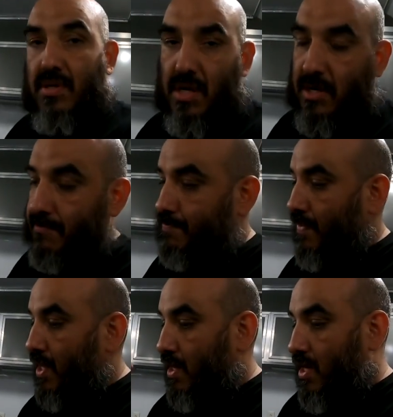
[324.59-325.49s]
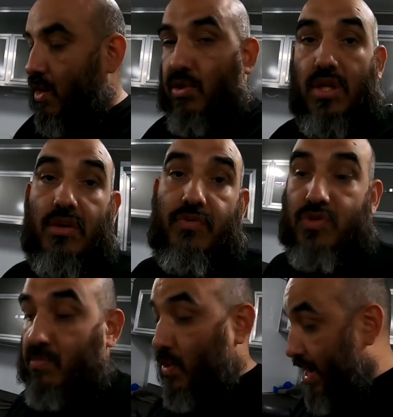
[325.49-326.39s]
Um, I was looking for
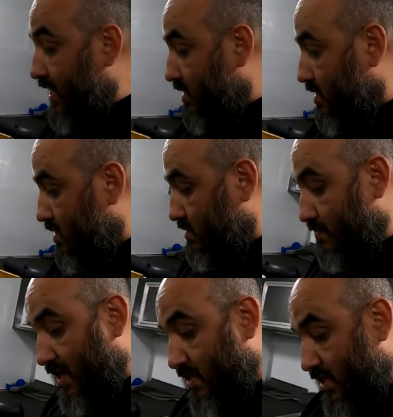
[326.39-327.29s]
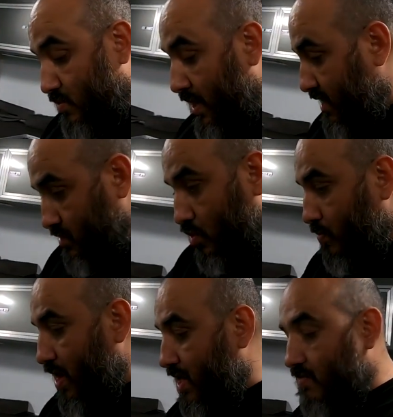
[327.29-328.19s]
some brackets because this one has no
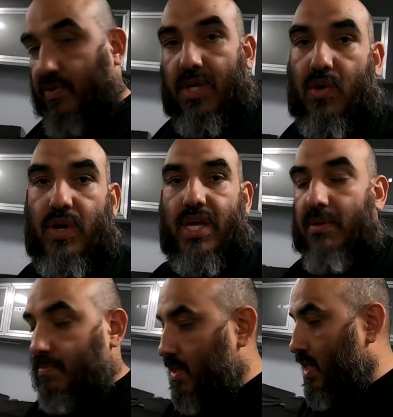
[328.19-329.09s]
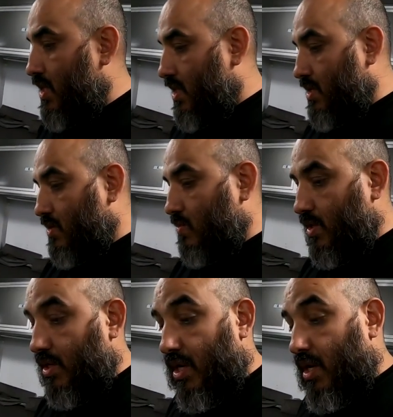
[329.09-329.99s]
brackets for the OEM
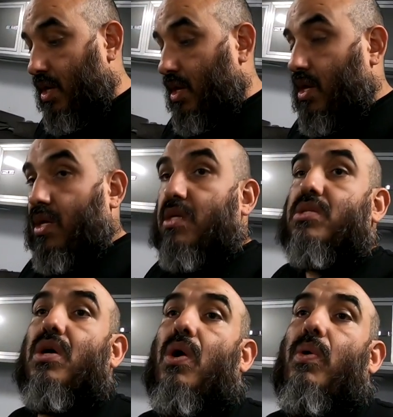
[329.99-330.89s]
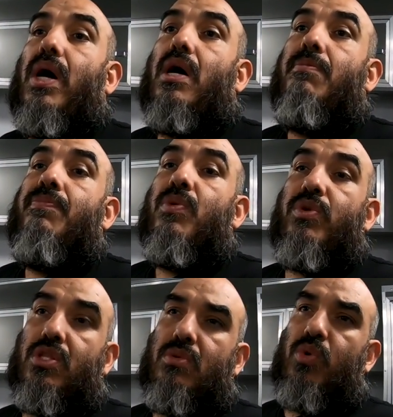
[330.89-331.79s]
intercooler. So uh,
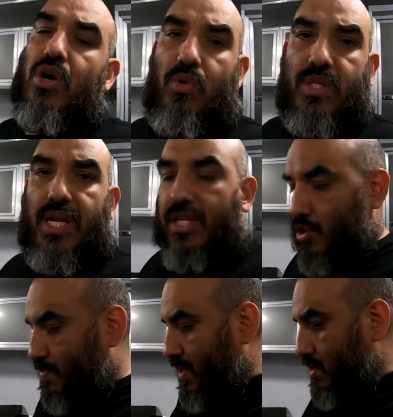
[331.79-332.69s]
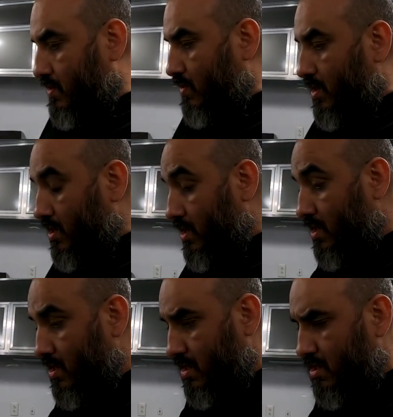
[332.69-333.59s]
we, we're going with an AGP intercooler.
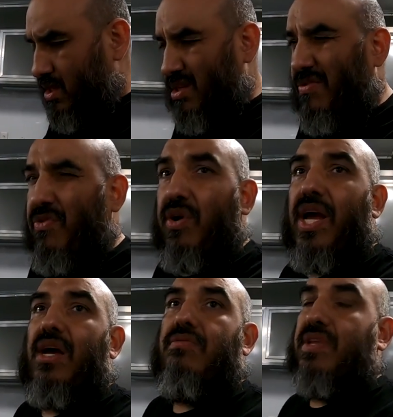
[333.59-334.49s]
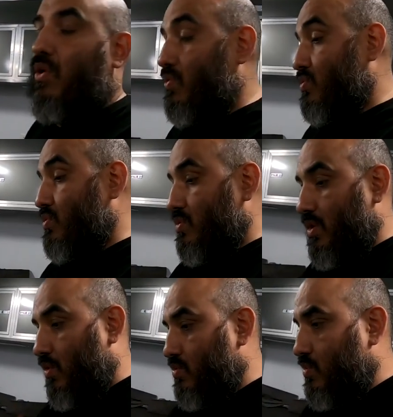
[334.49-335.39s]
Uh, I think it's a four and a half, the old,
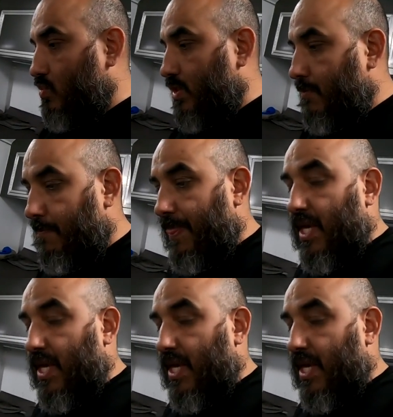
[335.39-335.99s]
the old school one.